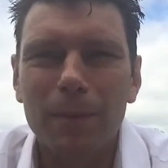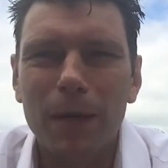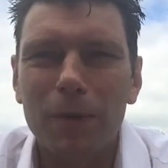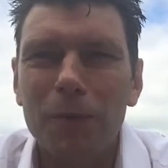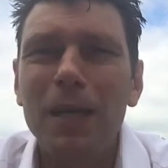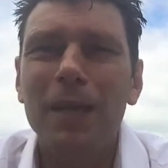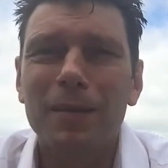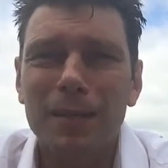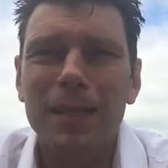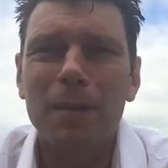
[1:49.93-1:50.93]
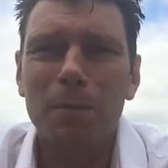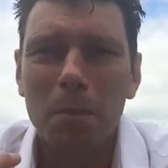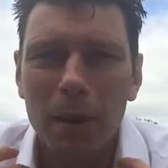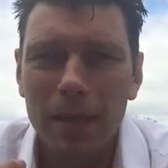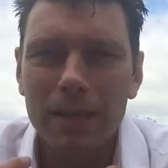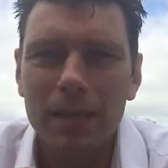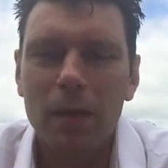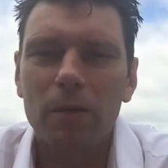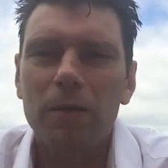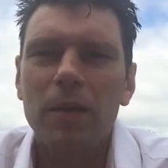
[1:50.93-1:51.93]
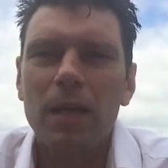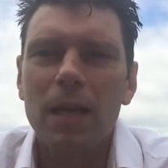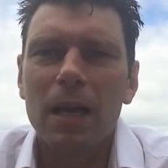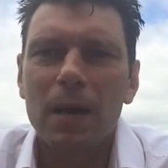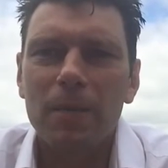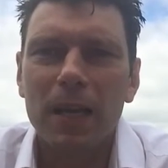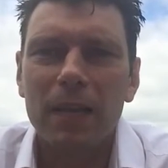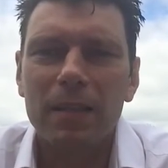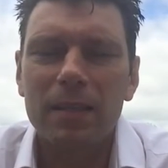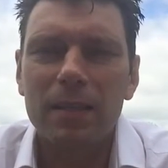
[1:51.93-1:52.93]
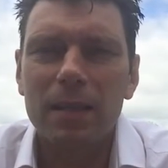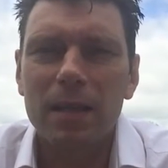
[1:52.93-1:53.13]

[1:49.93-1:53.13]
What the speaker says: I really understand myself and